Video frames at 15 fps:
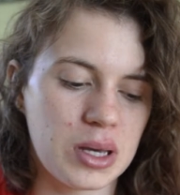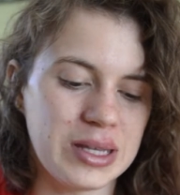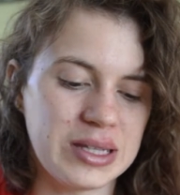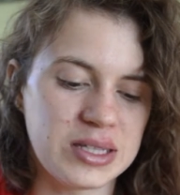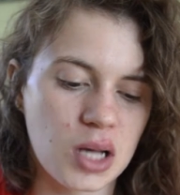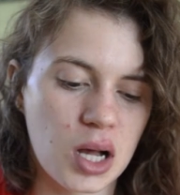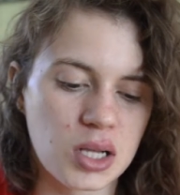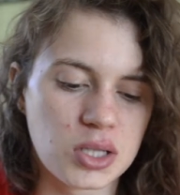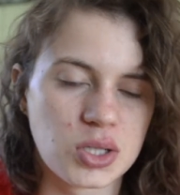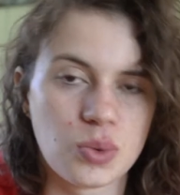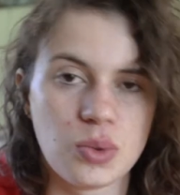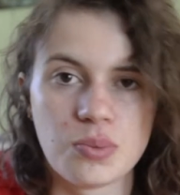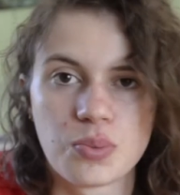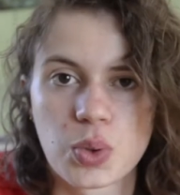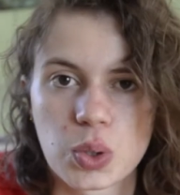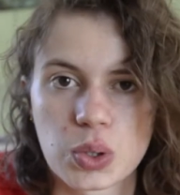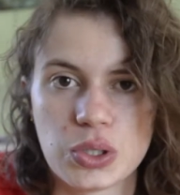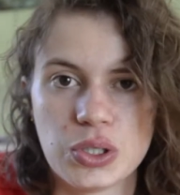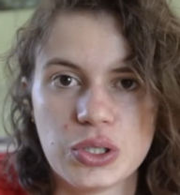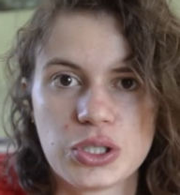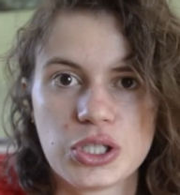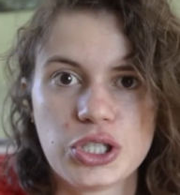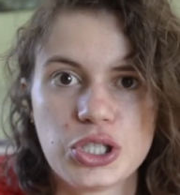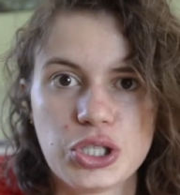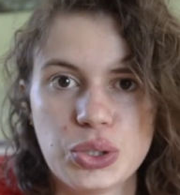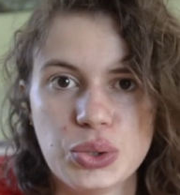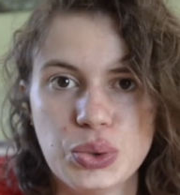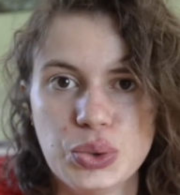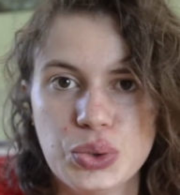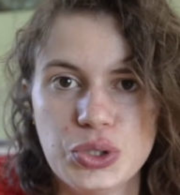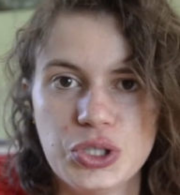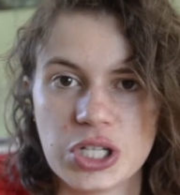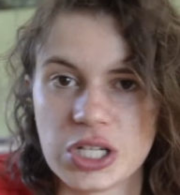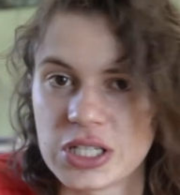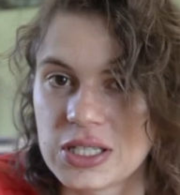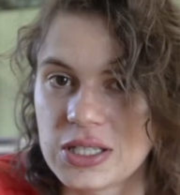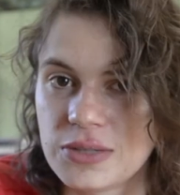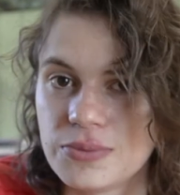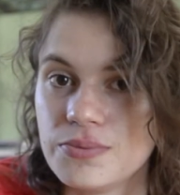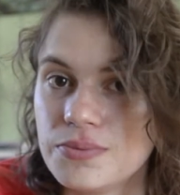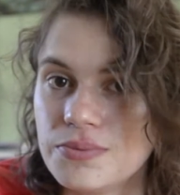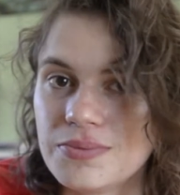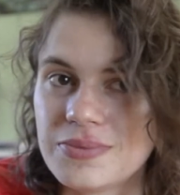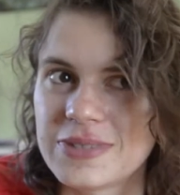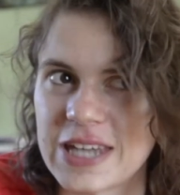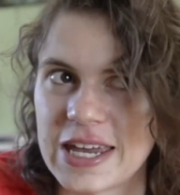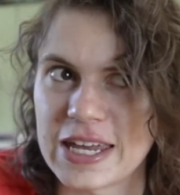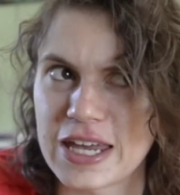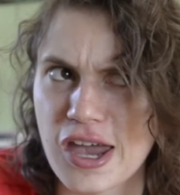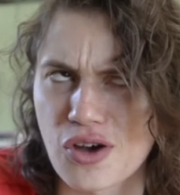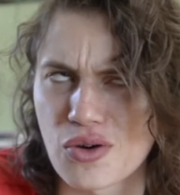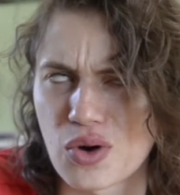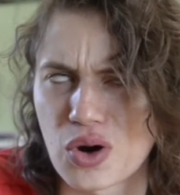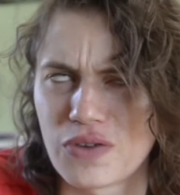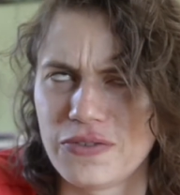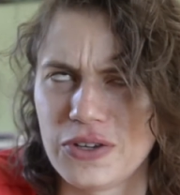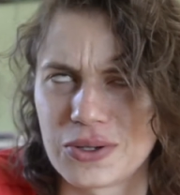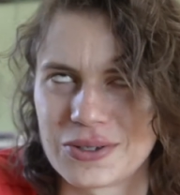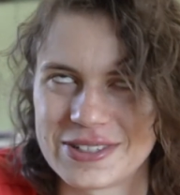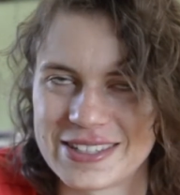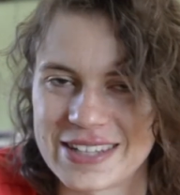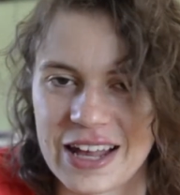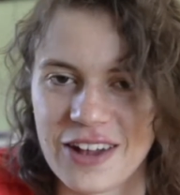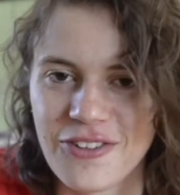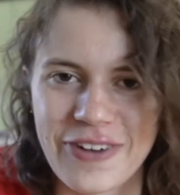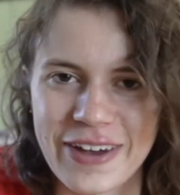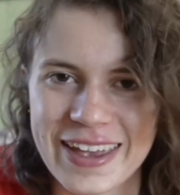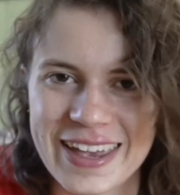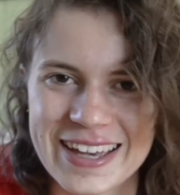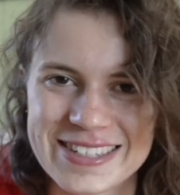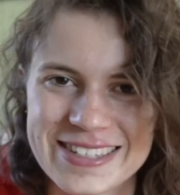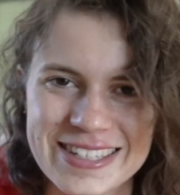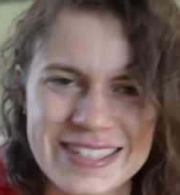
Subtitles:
it's also important to just take care of yourself, I guess.